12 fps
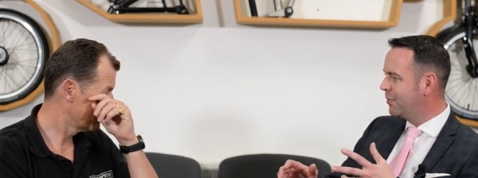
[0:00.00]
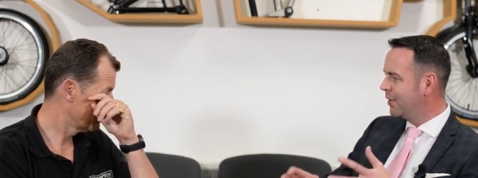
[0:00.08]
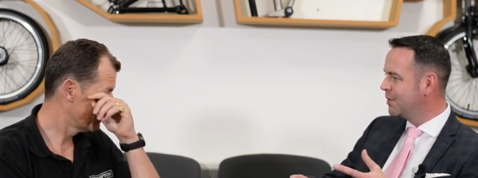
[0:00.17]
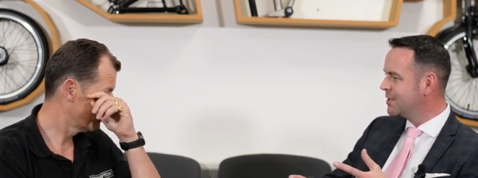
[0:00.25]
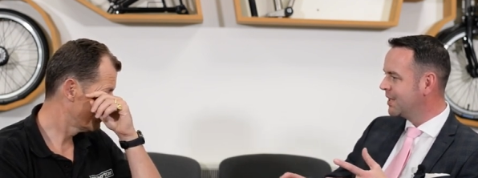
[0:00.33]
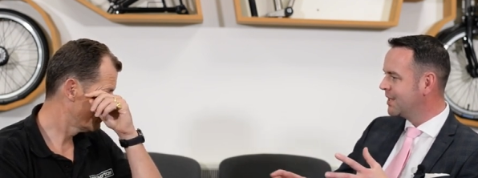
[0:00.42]

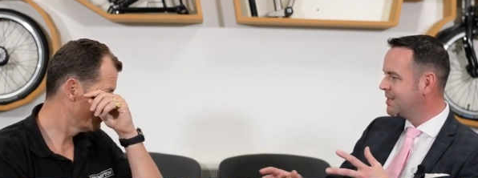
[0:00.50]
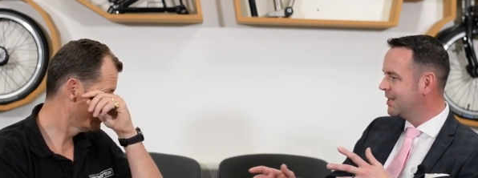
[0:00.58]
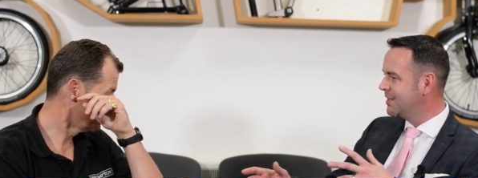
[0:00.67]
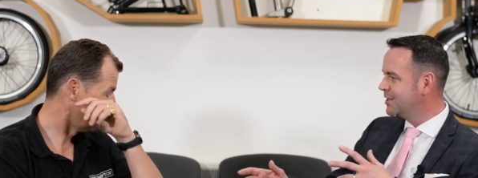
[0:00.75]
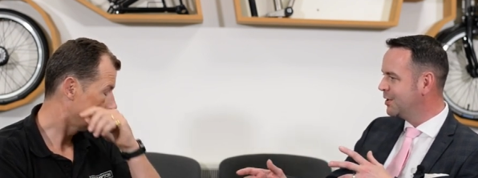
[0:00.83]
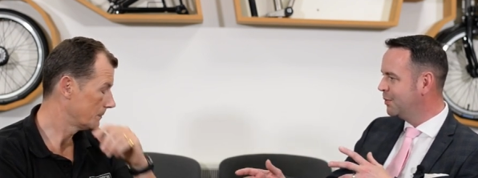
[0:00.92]
Speaker 1: process
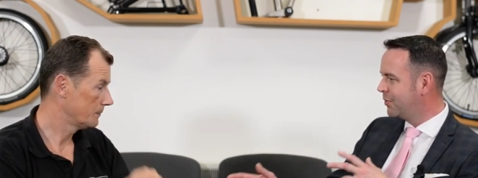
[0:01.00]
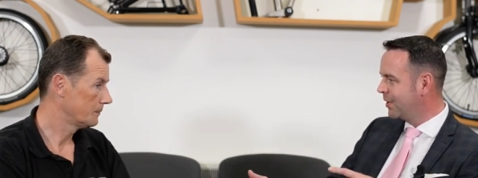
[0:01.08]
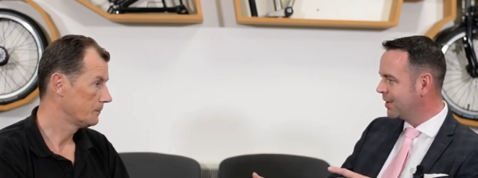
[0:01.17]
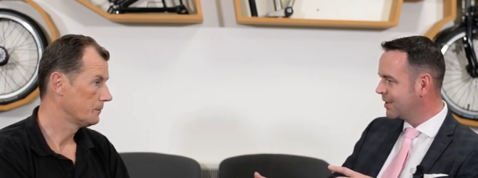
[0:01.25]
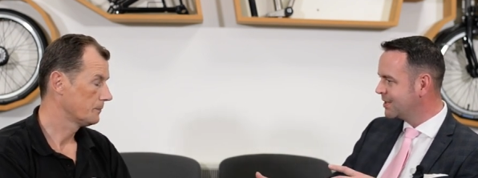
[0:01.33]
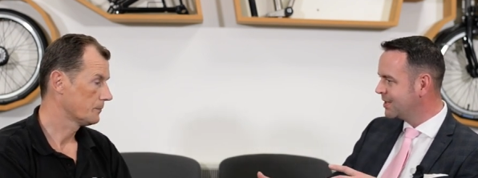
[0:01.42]
into
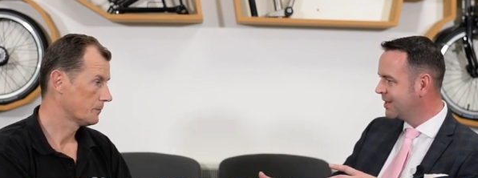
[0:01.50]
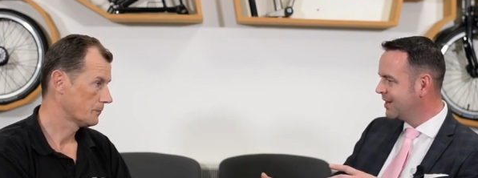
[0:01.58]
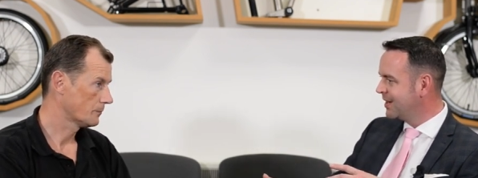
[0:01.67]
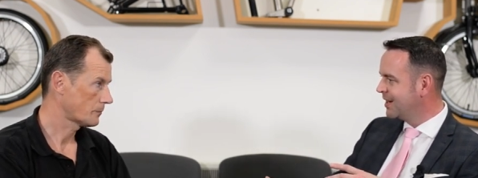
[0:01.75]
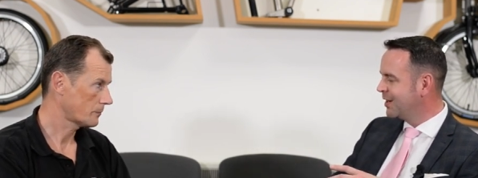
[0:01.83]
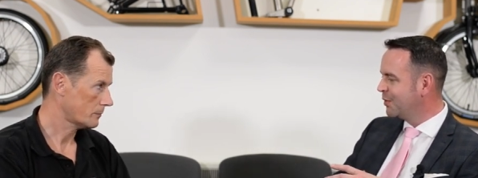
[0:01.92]
product?
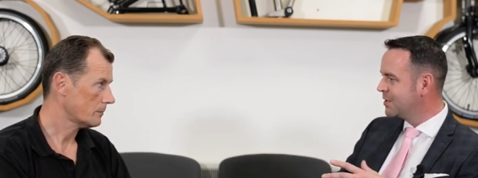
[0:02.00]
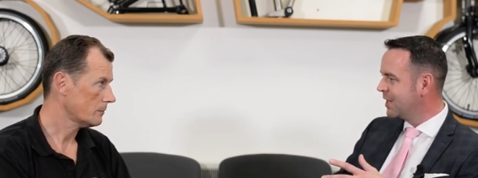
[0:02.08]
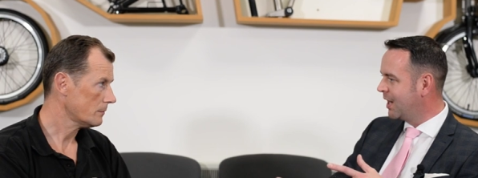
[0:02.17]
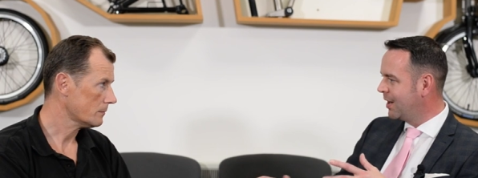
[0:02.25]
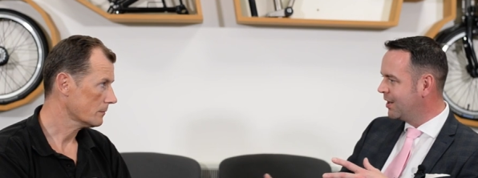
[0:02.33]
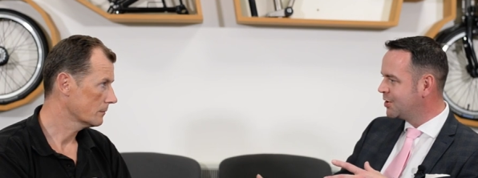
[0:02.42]
Was that a
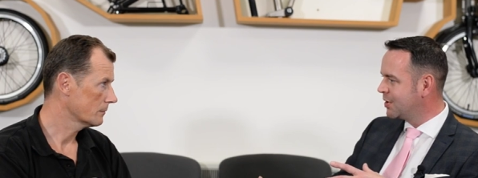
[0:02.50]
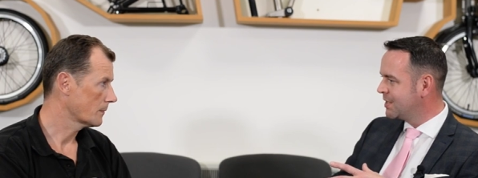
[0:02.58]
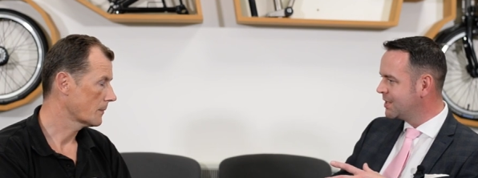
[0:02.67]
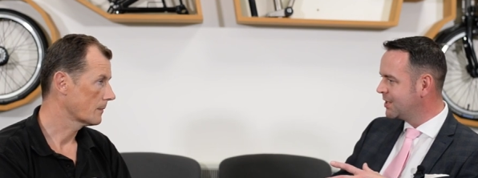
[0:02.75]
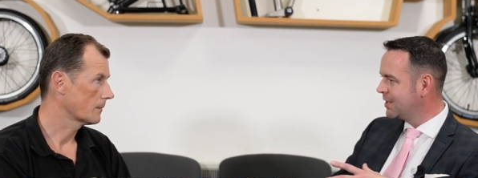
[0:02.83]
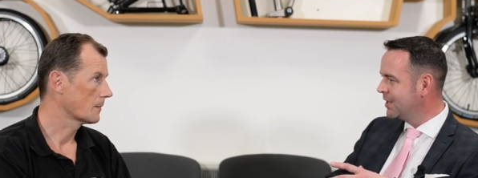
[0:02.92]
hard
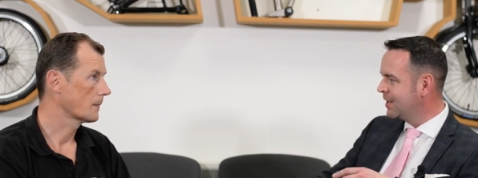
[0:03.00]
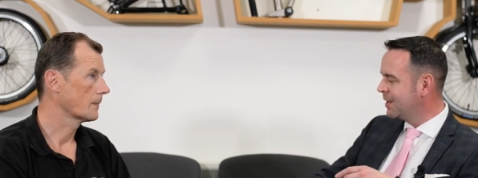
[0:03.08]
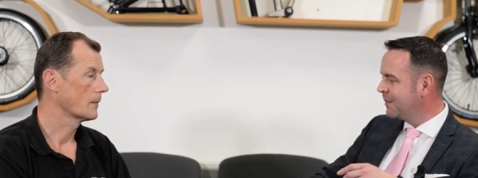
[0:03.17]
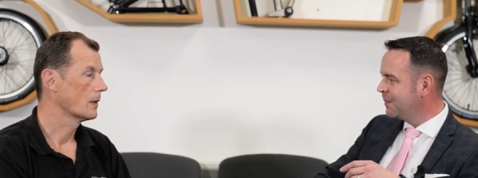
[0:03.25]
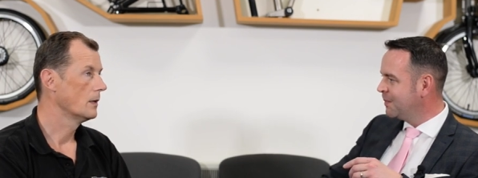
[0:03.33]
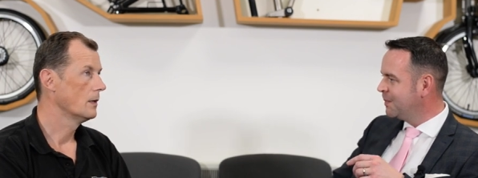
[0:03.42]
transition?
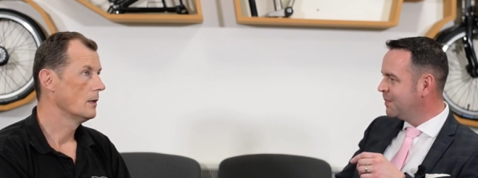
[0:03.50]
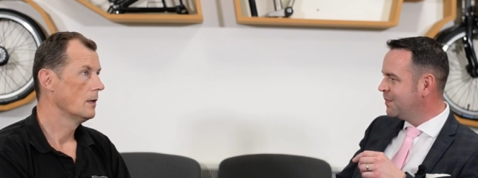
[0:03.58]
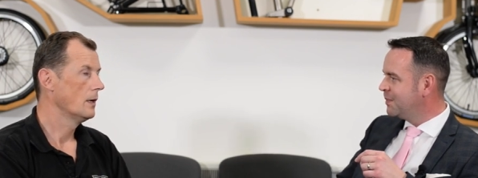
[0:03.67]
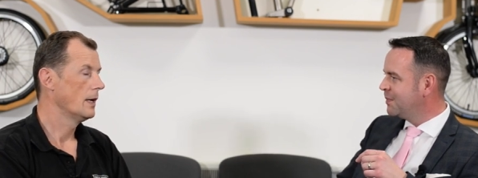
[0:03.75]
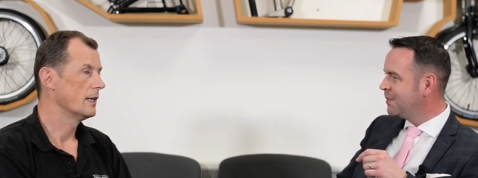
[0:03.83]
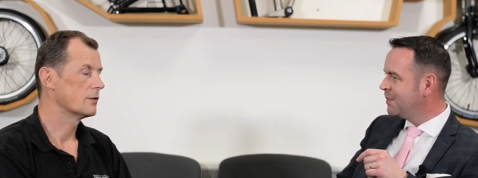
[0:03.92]

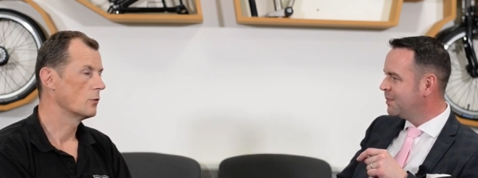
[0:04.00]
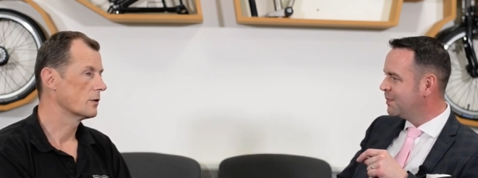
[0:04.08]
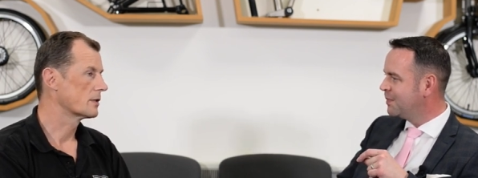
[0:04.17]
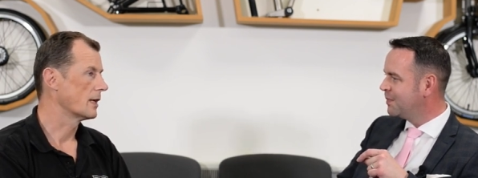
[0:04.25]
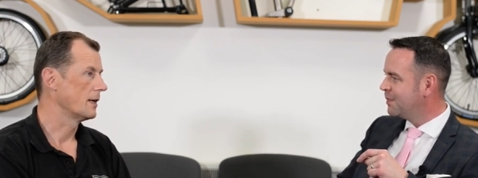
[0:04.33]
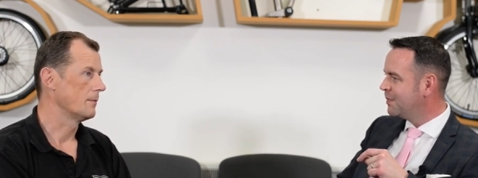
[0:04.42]
It's all the
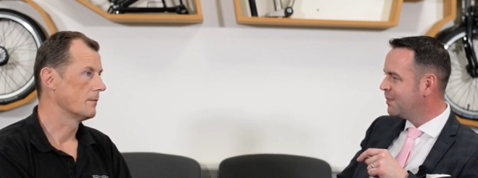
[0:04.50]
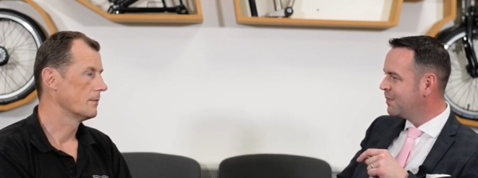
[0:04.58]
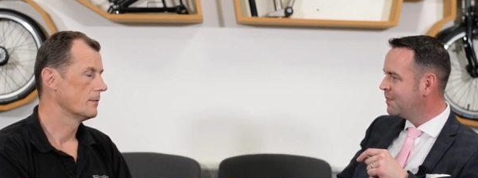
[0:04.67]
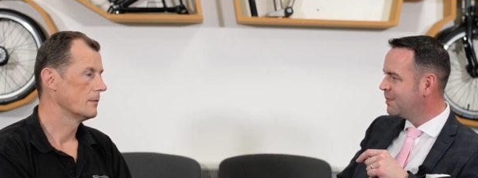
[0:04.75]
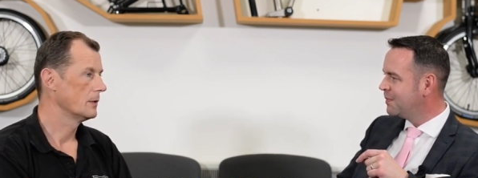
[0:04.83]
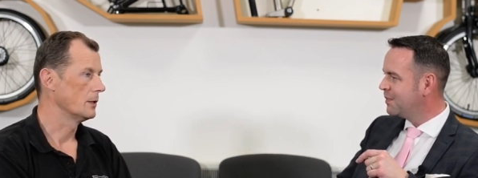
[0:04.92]
same.
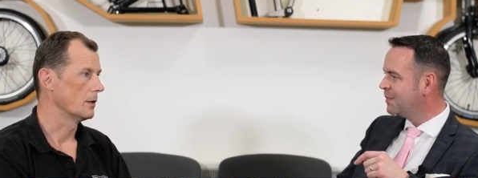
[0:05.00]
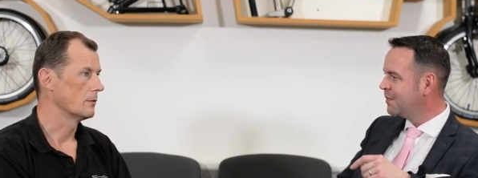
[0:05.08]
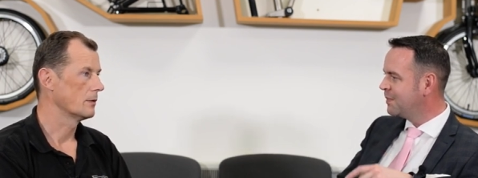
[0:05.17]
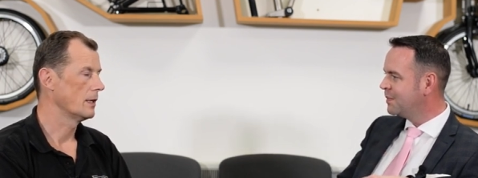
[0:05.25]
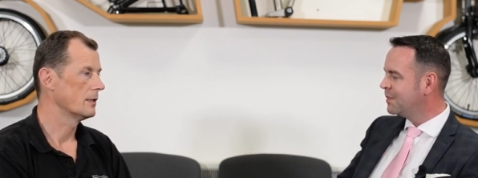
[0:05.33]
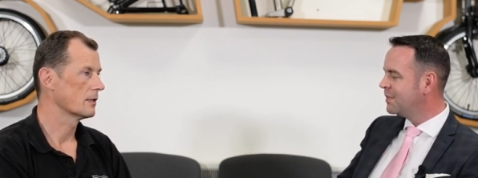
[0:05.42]
You know,
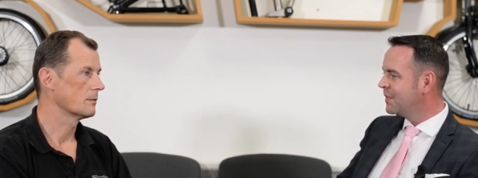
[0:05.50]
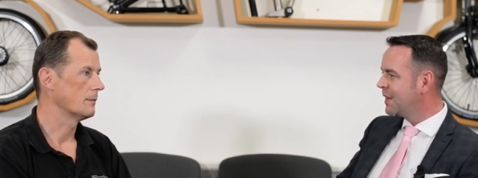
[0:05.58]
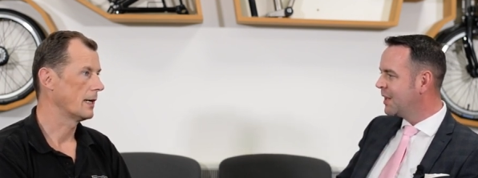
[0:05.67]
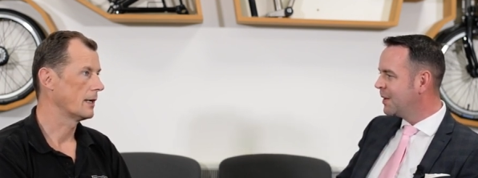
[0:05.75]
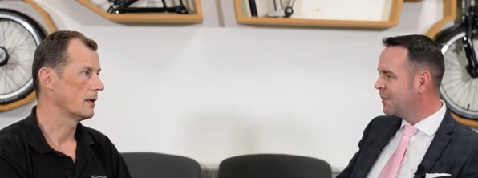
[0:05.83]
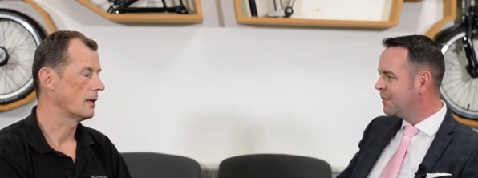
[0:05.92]
it doesn't
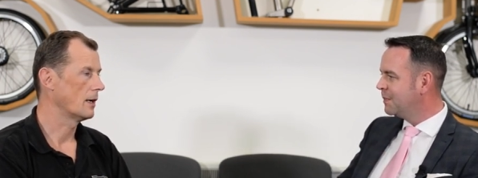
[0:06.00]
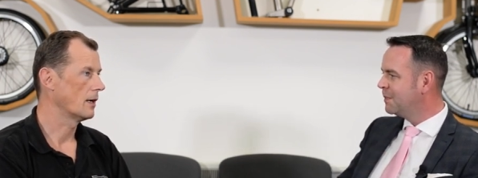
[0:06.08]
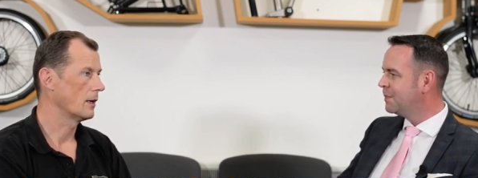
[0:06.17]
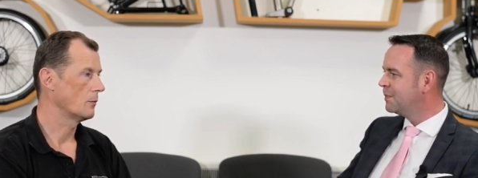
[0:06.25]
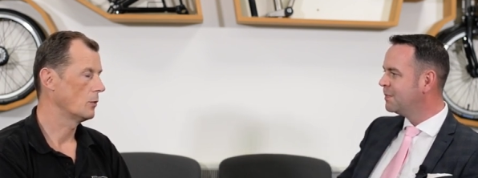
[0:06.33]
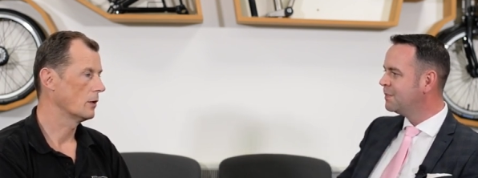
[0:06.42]
matter. I, I
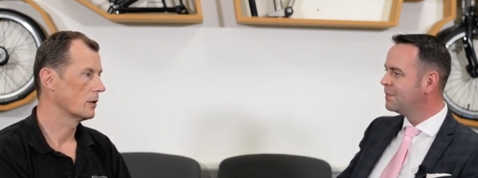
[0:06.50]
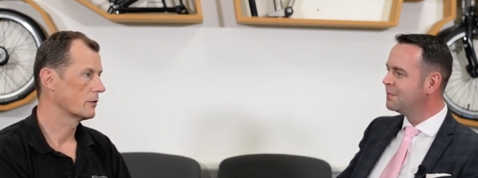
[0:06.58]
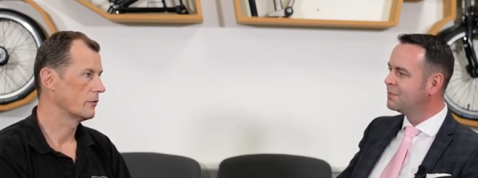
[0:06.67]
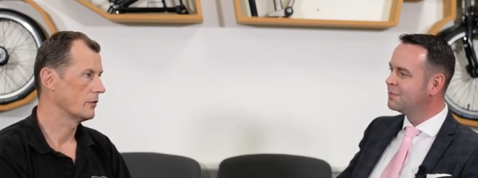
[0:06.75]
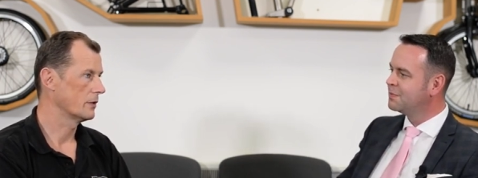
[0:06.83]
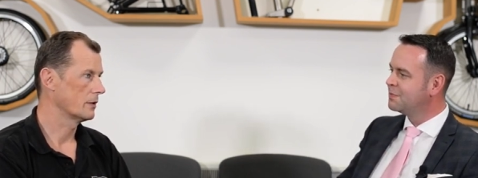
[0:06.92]
worked
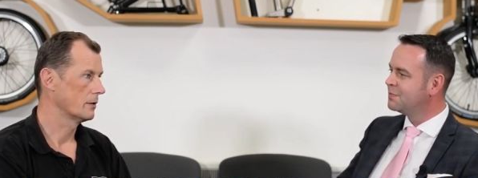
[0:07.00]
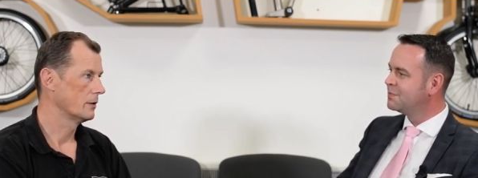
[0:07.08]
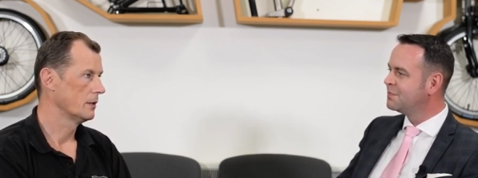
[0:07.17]
for